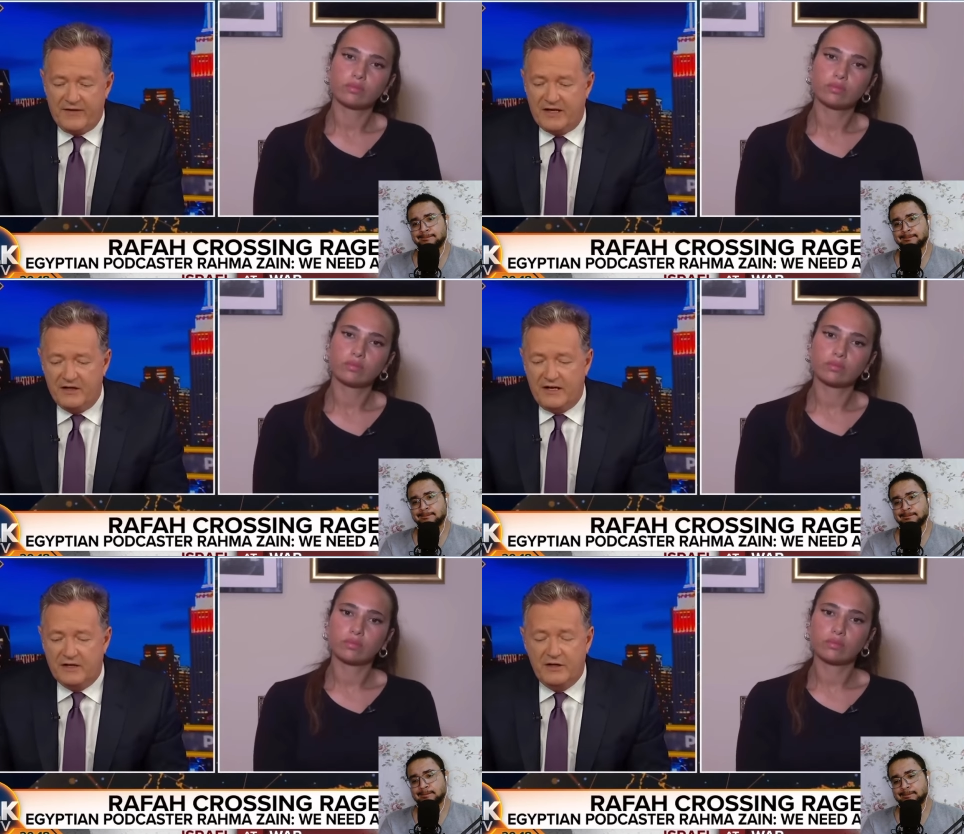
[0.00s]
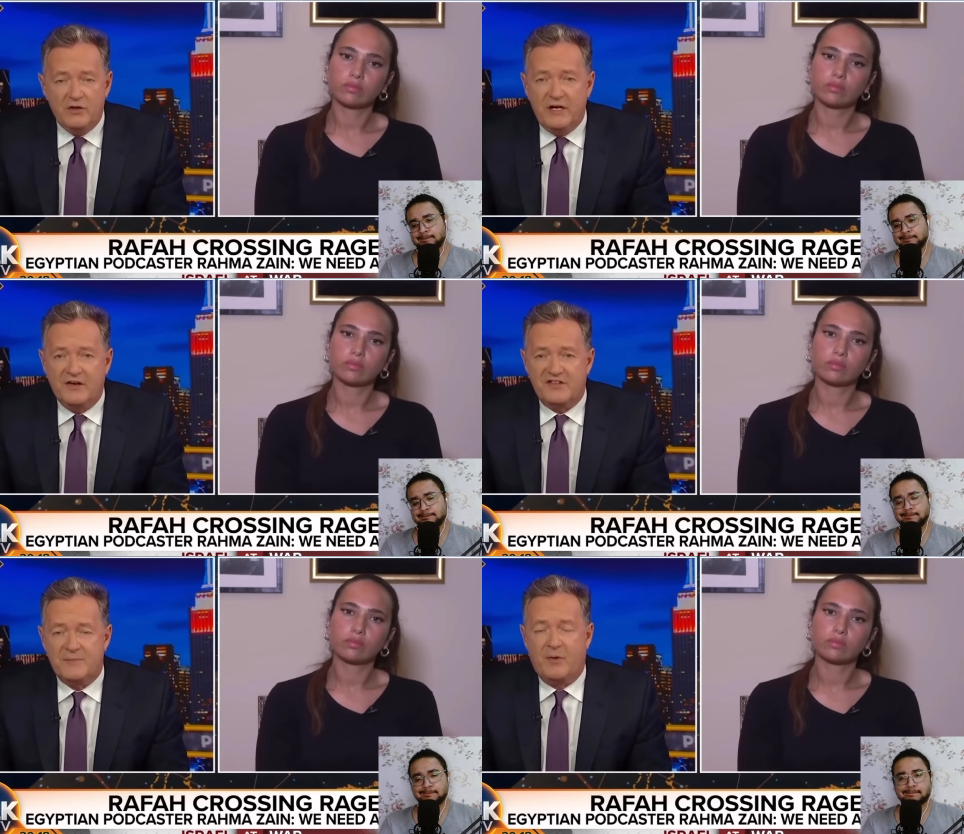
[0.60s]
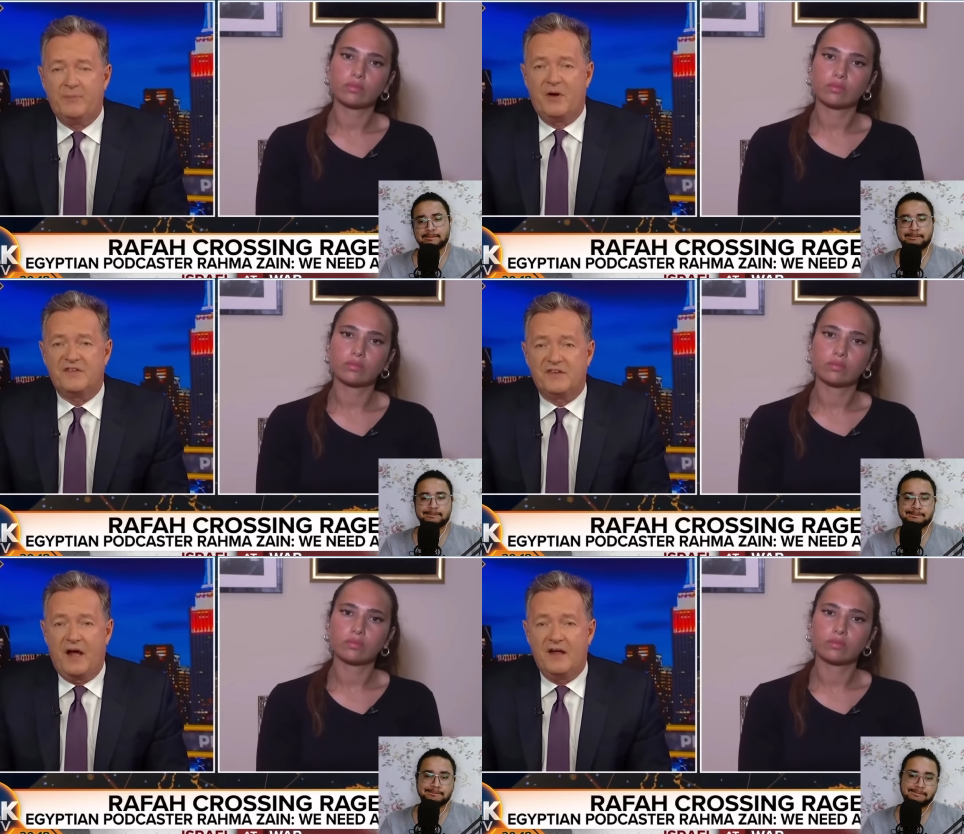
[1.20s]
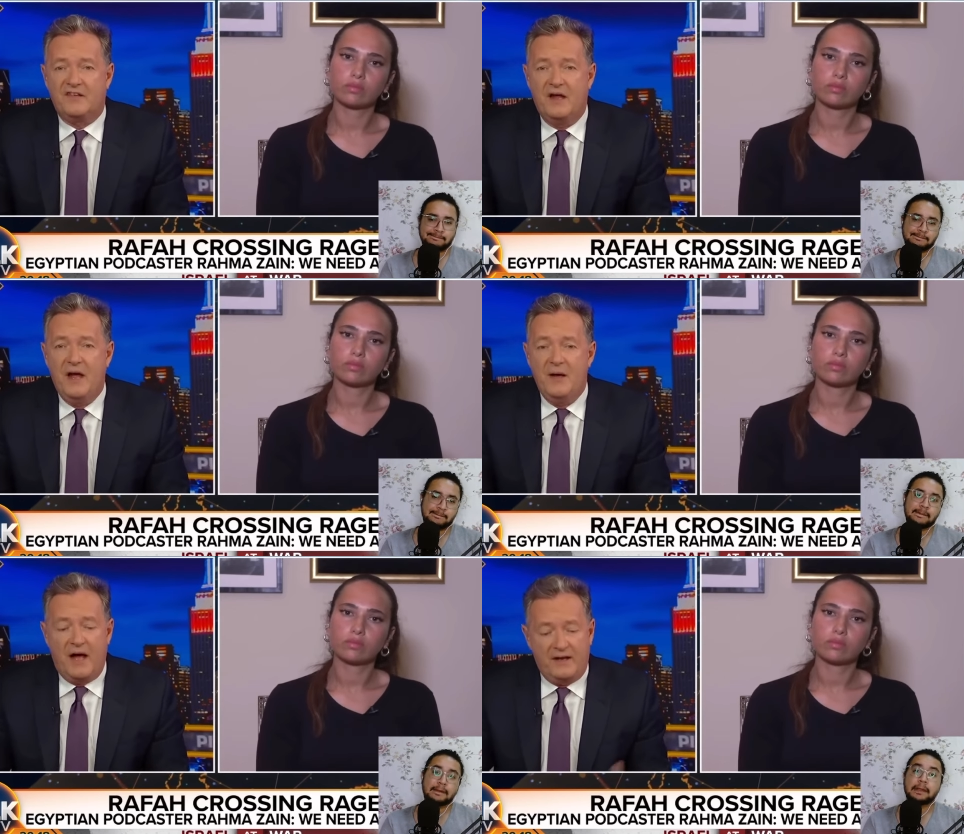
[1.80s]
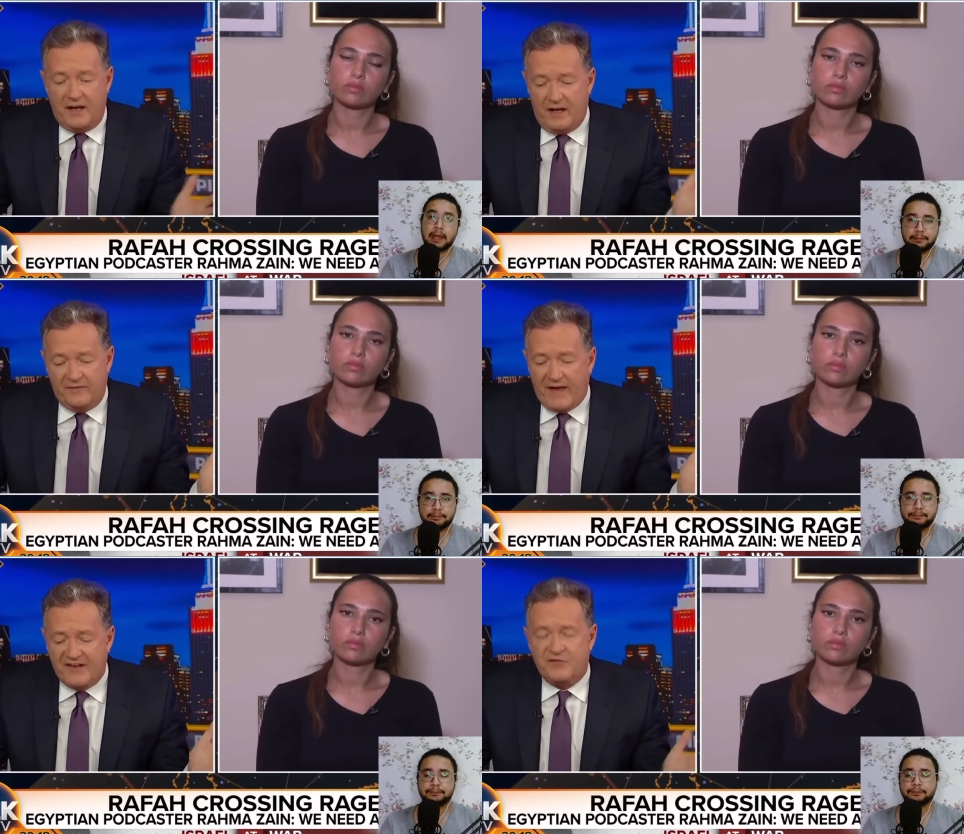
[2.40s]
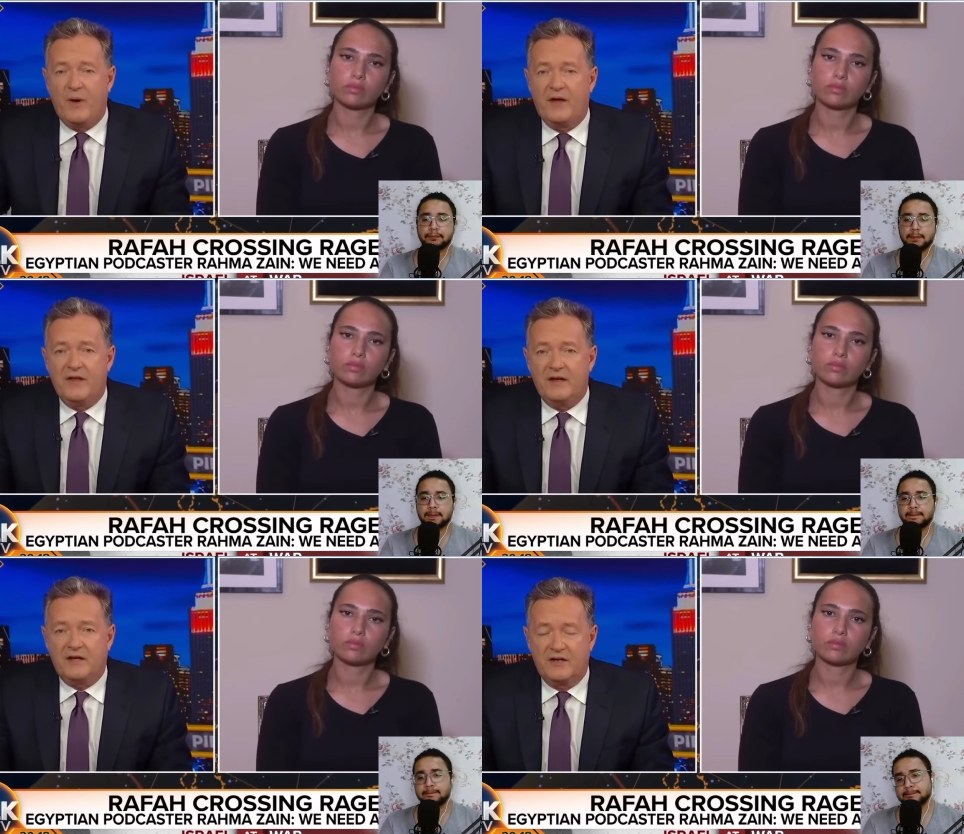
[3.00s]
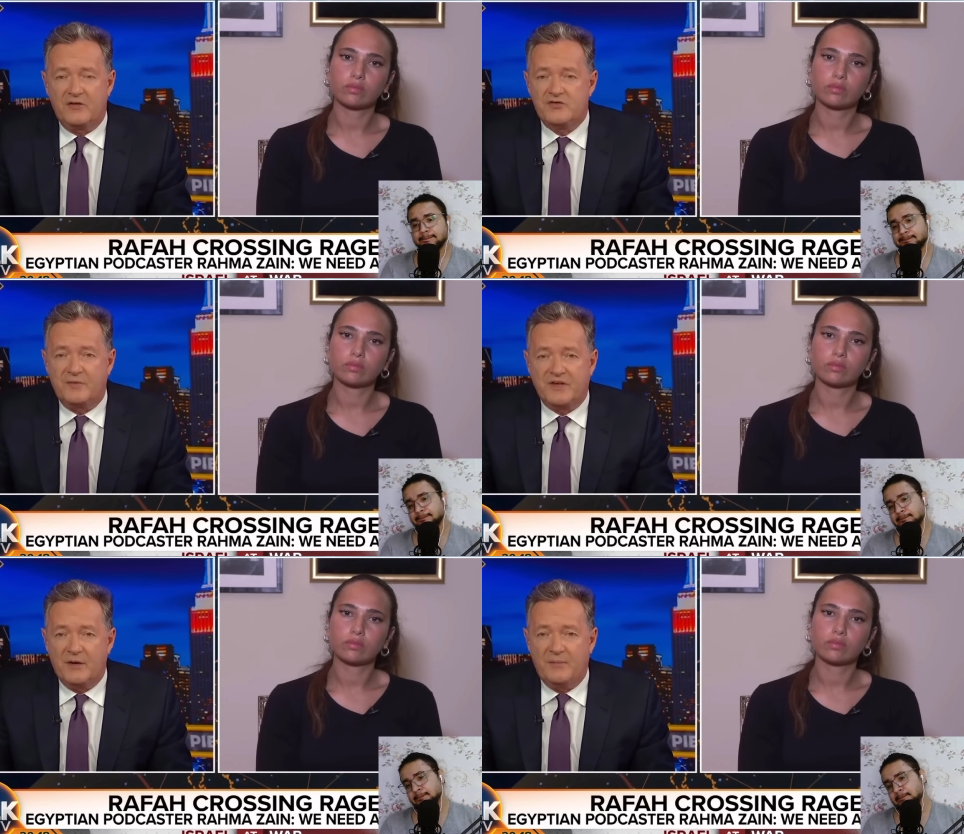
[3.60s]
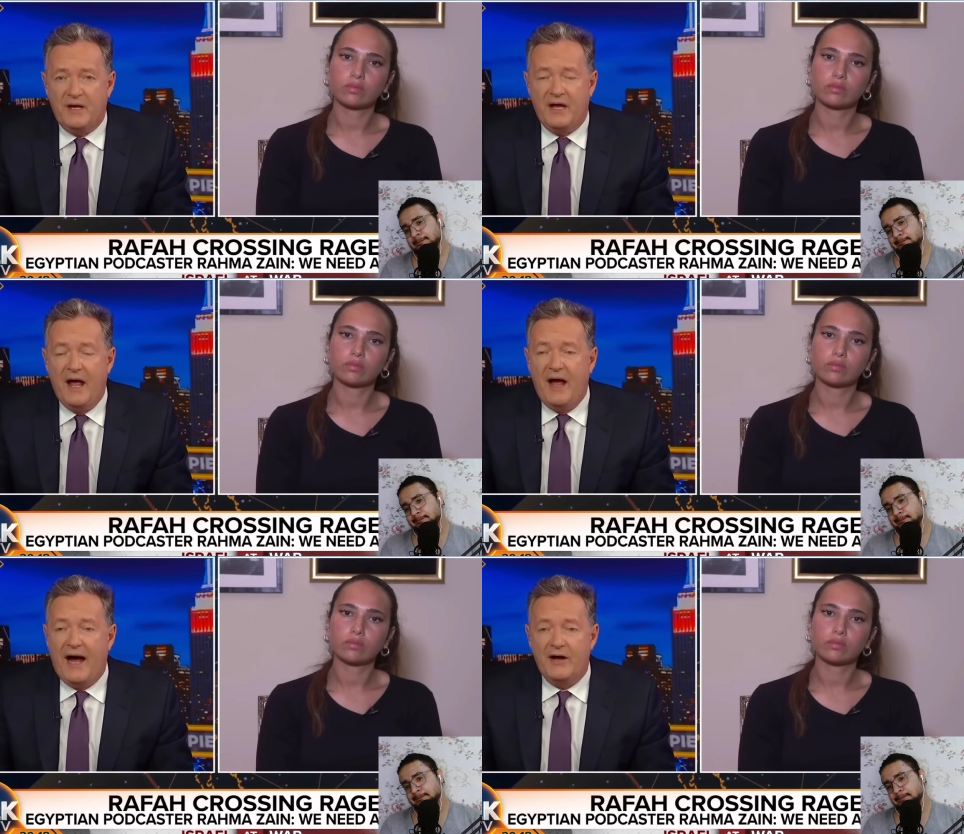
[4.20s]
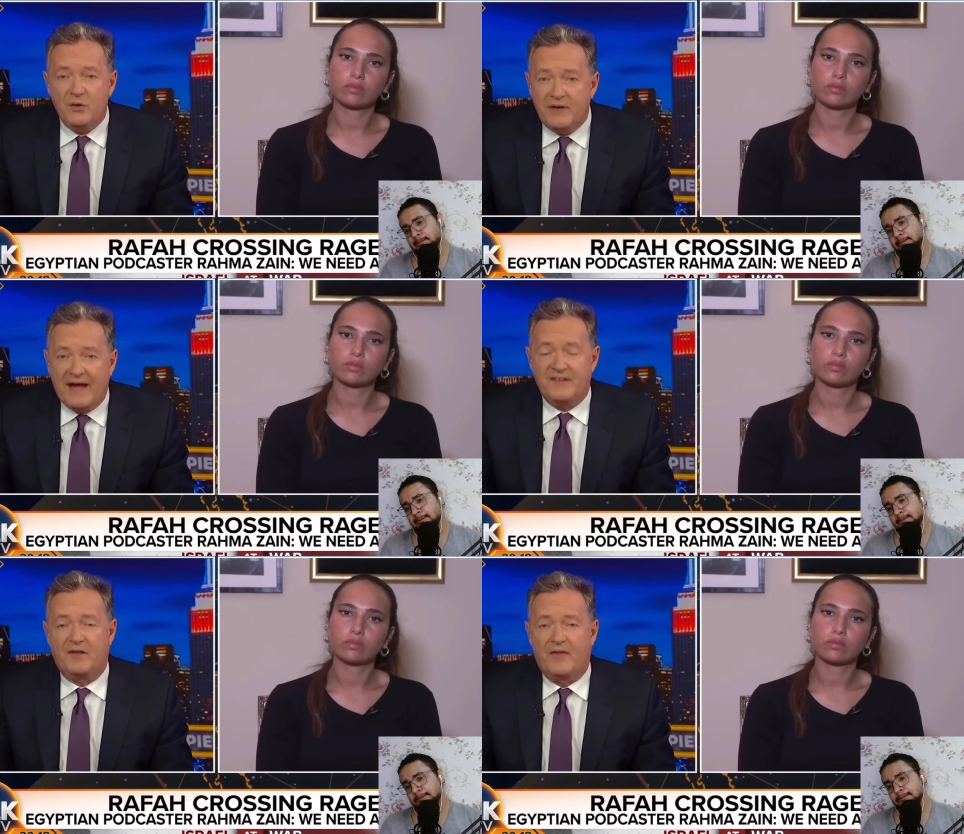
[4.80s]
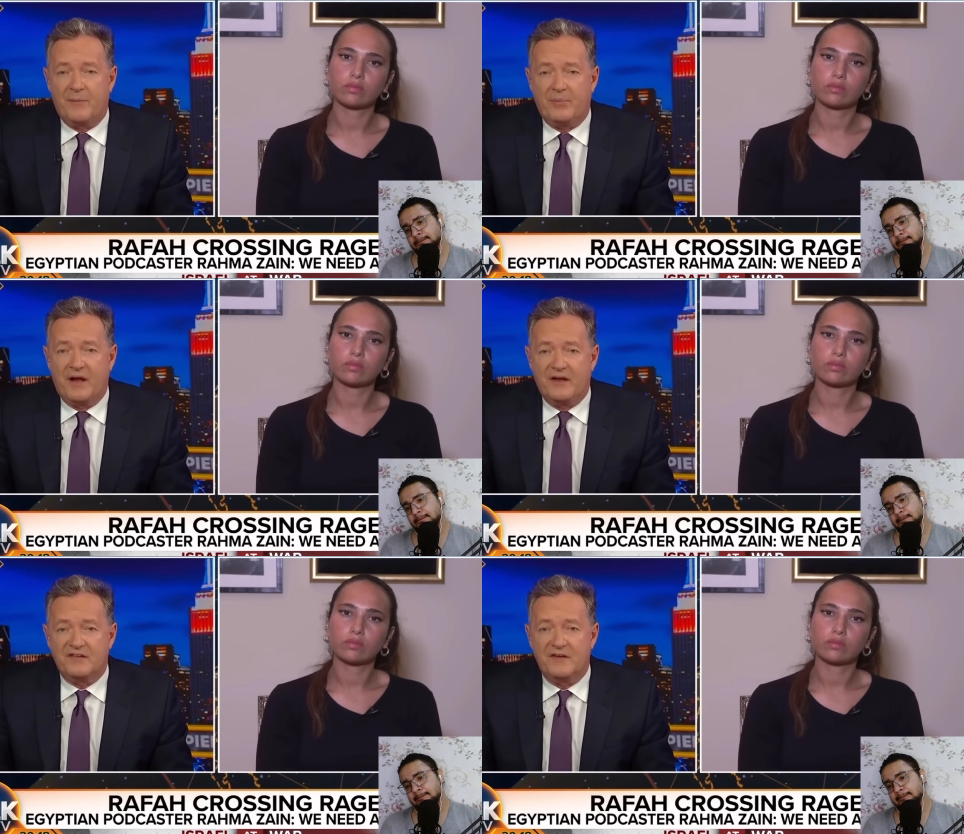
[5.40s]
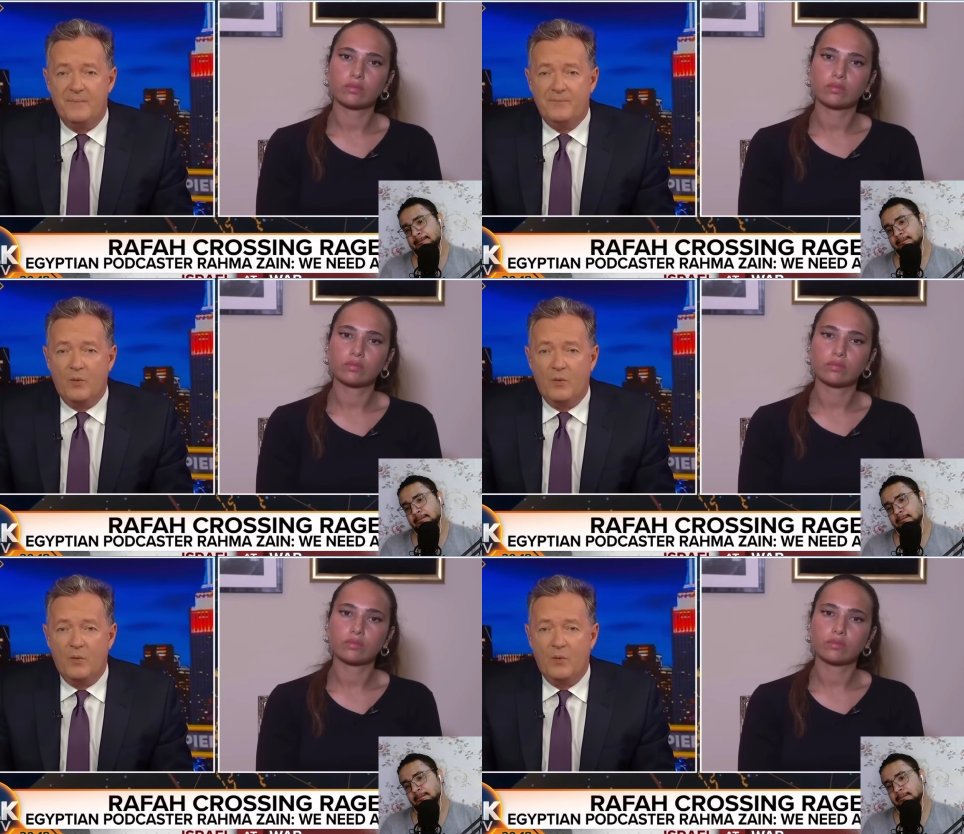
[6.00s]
Speaker 1: I think you need new leadership on both sides. Yeah. And, and that's where the conundrum's going to be. How do you get to that place